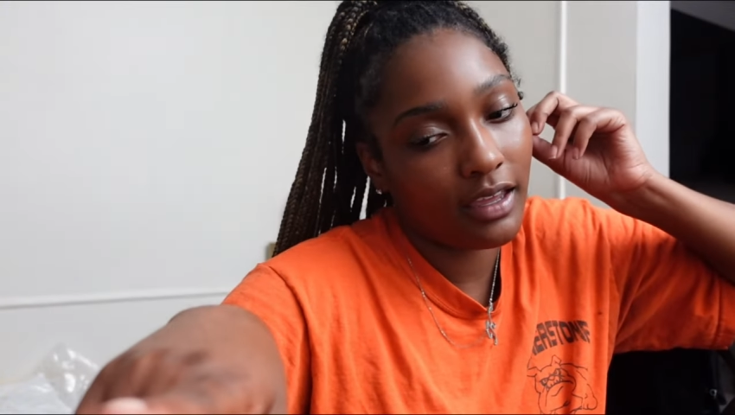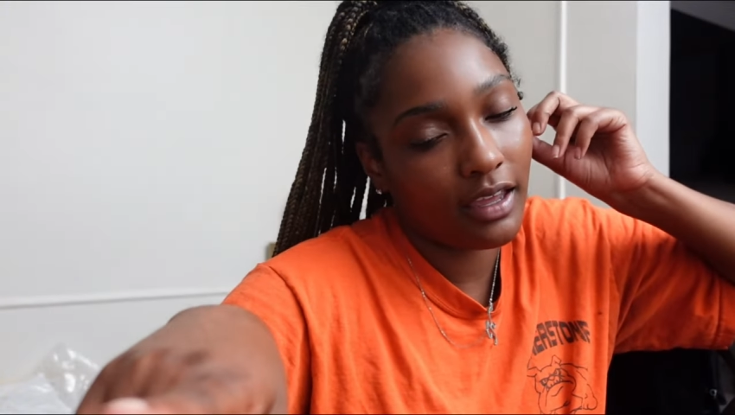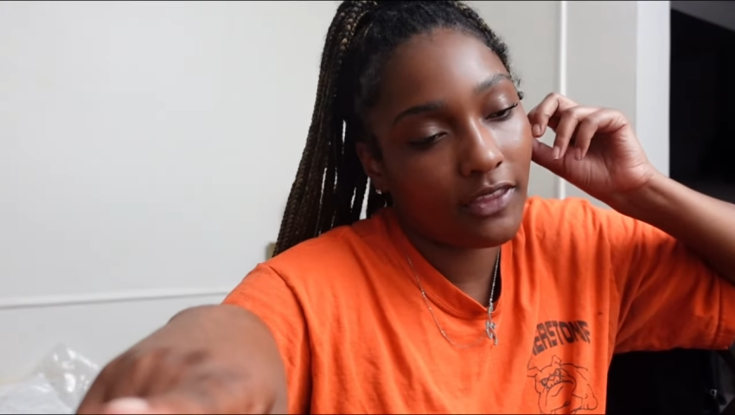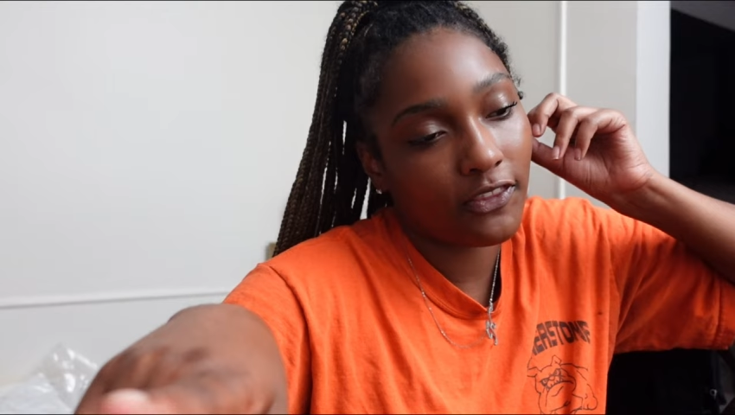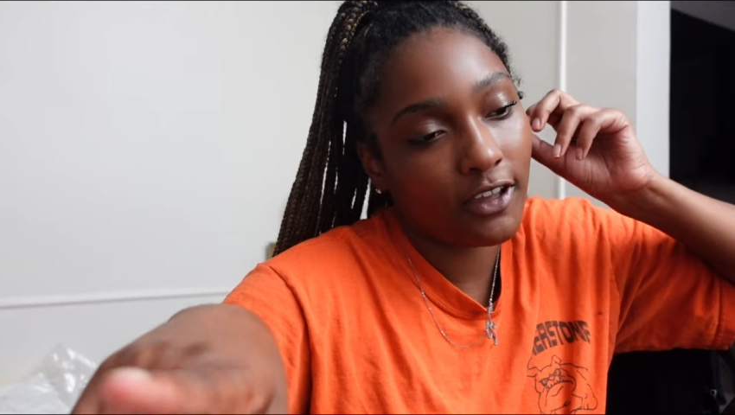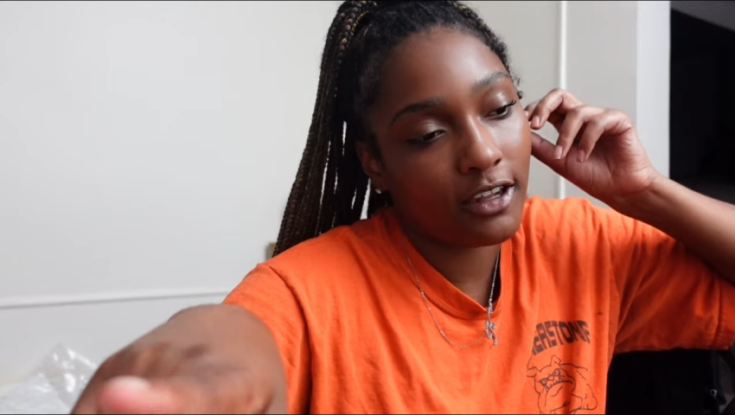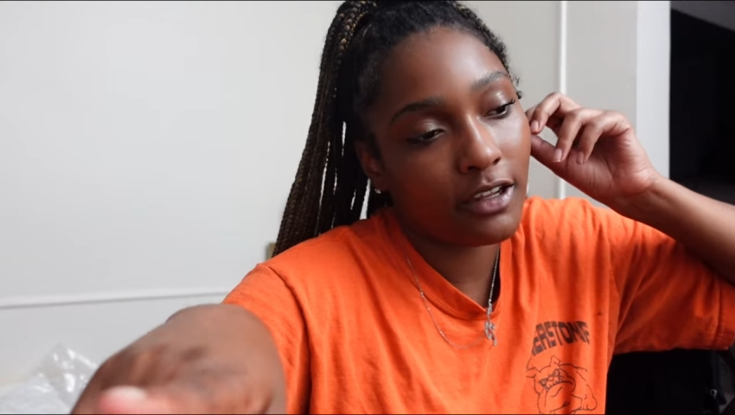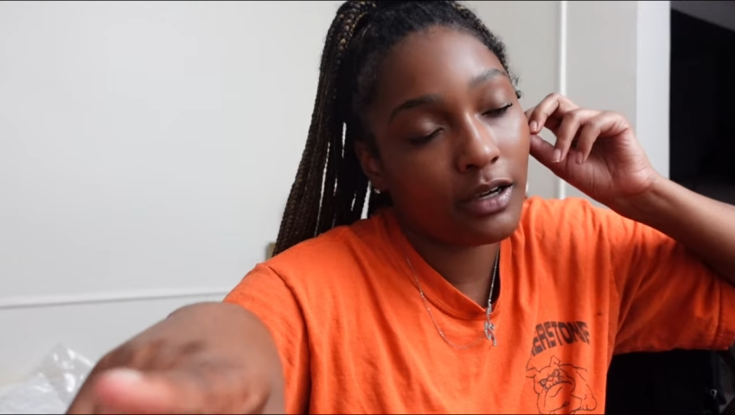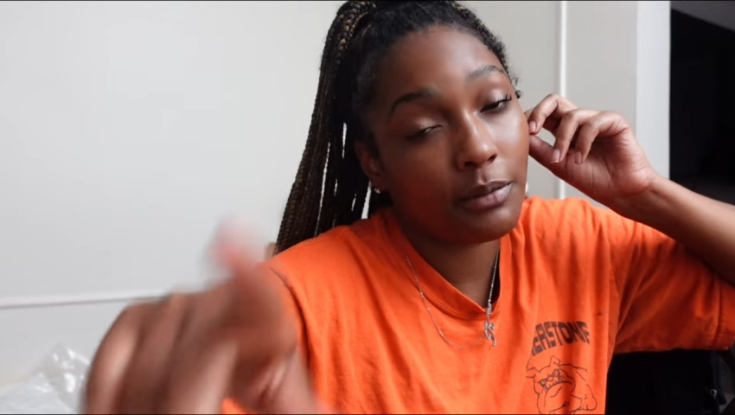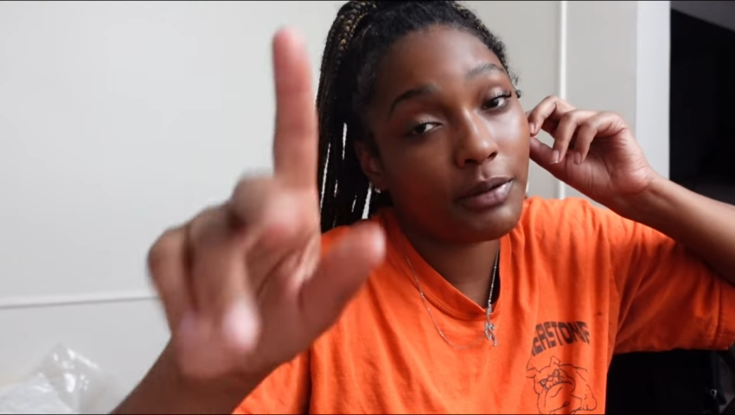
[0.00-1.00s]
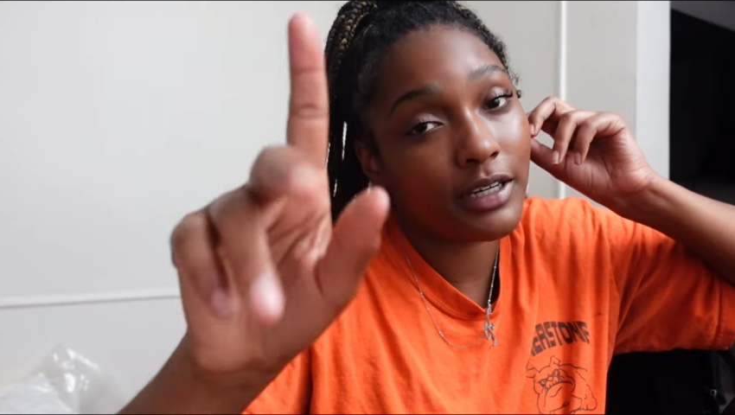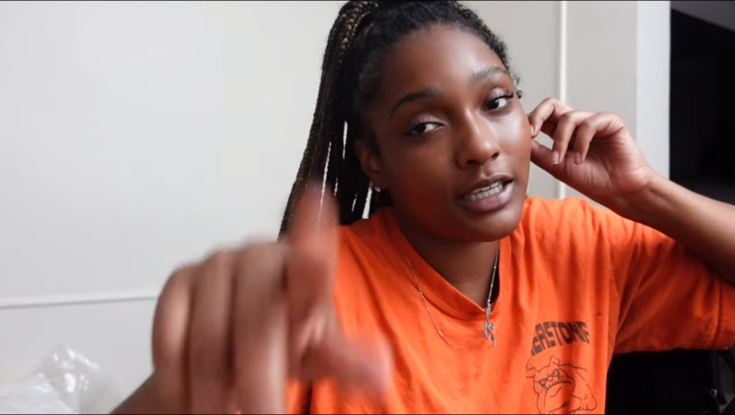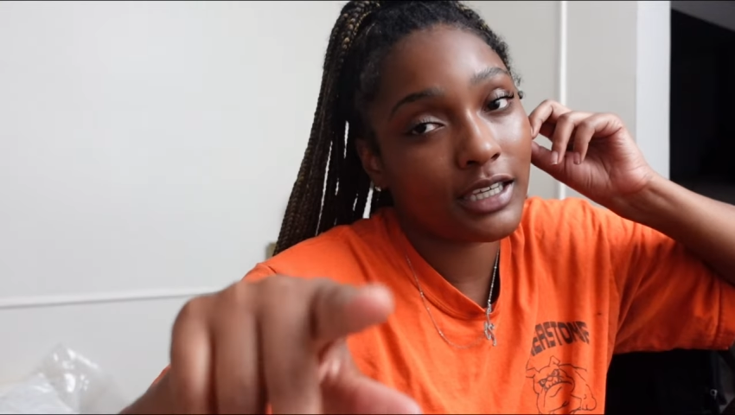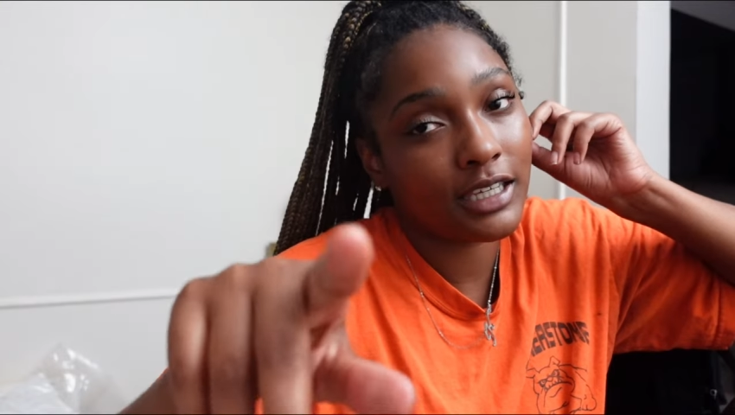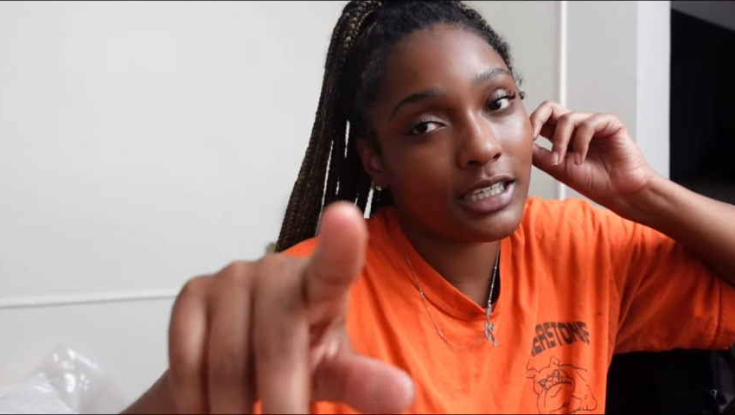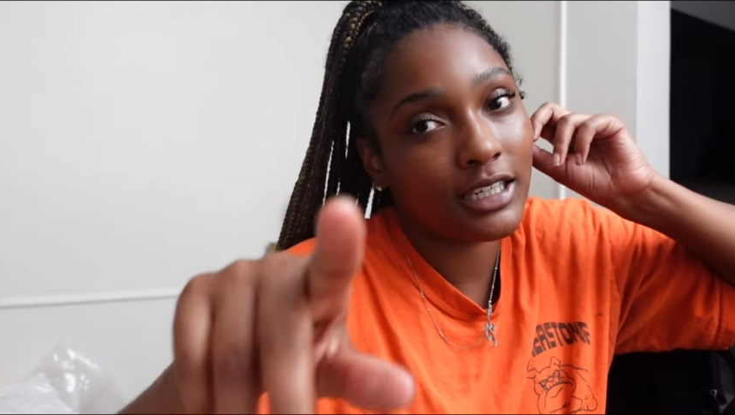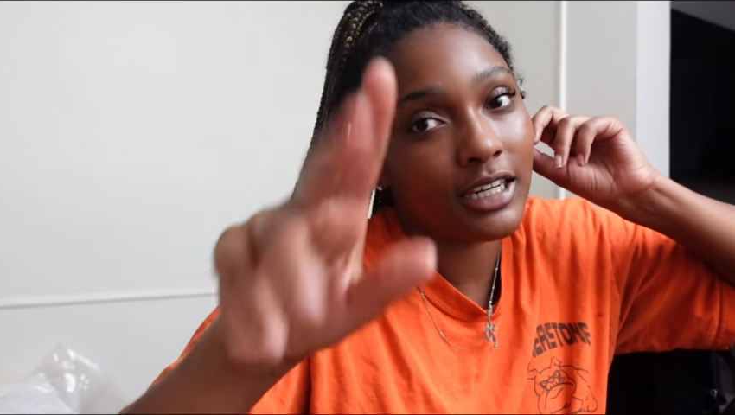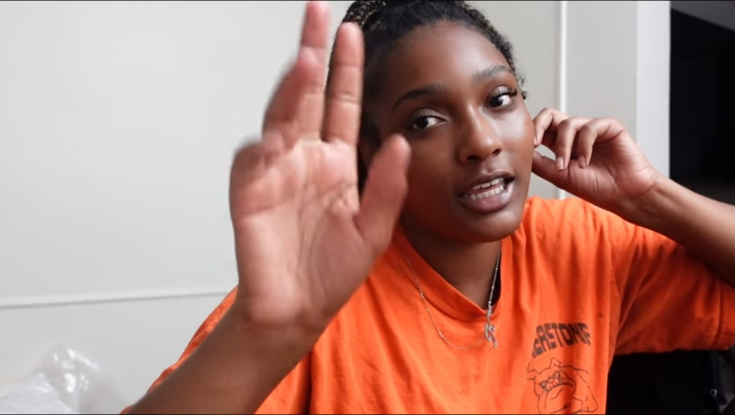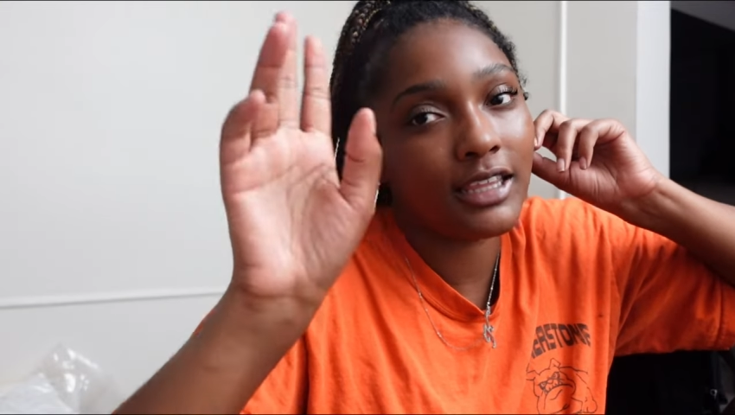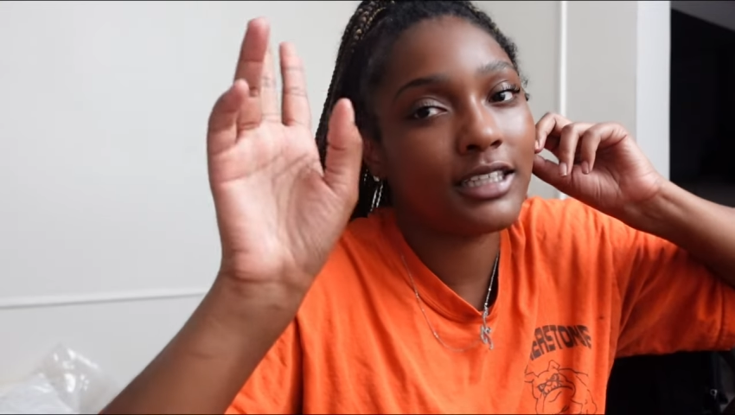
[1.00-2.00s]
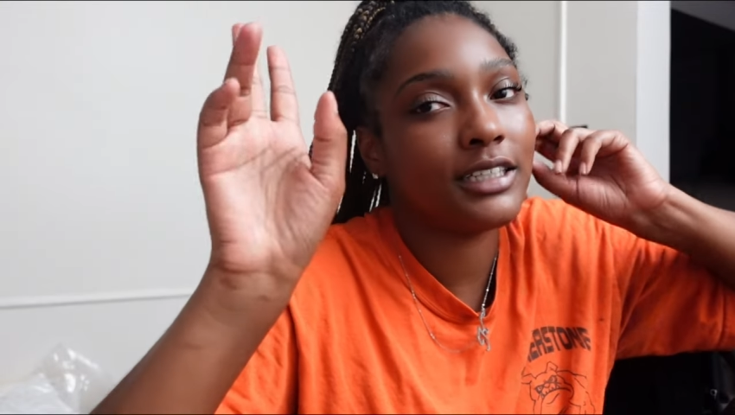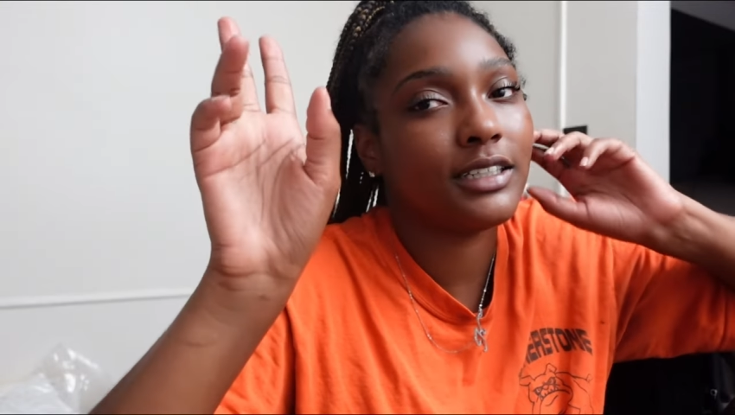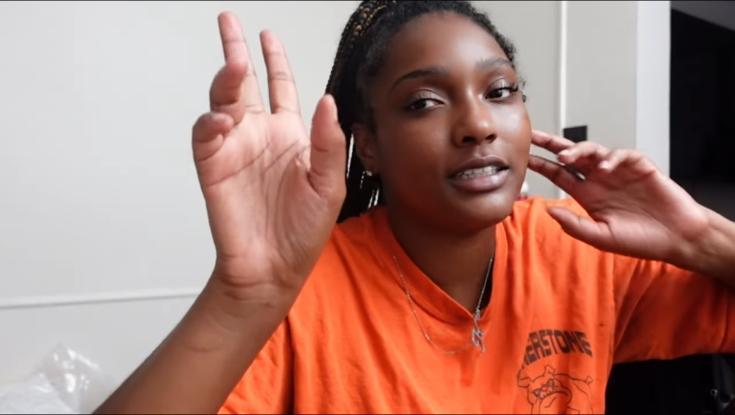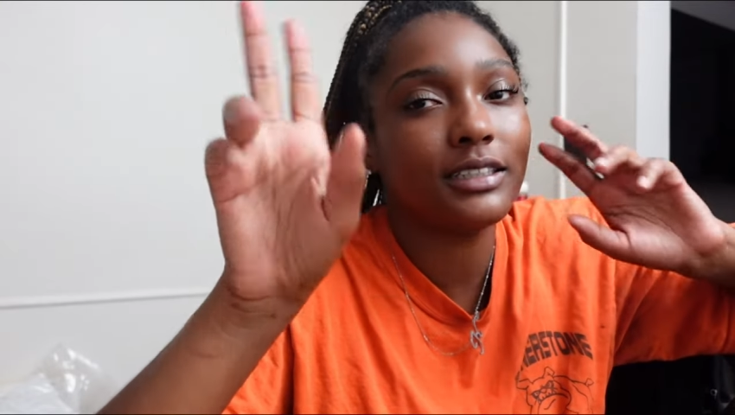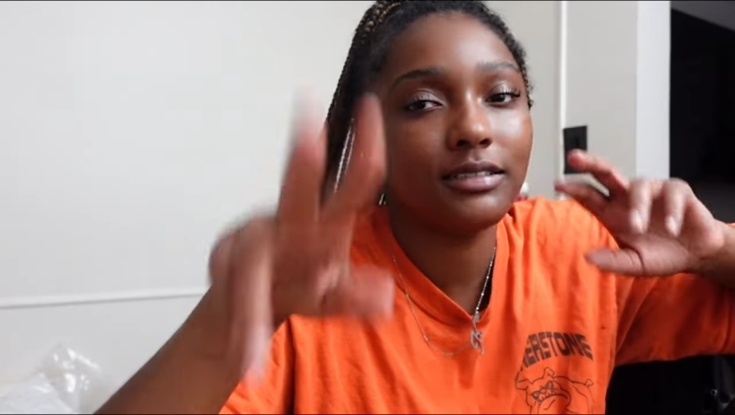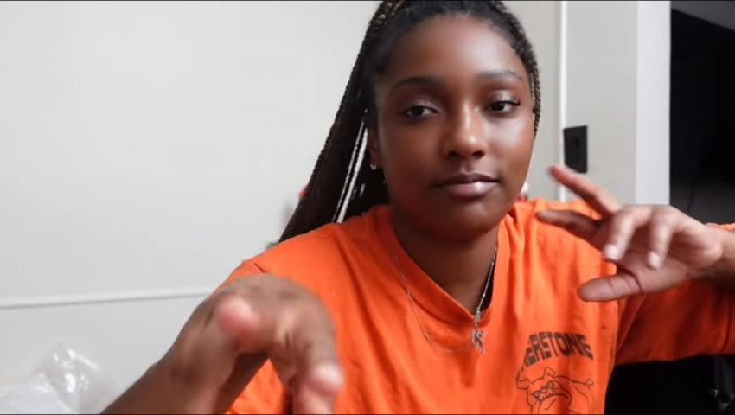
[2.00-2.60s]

at the club again and then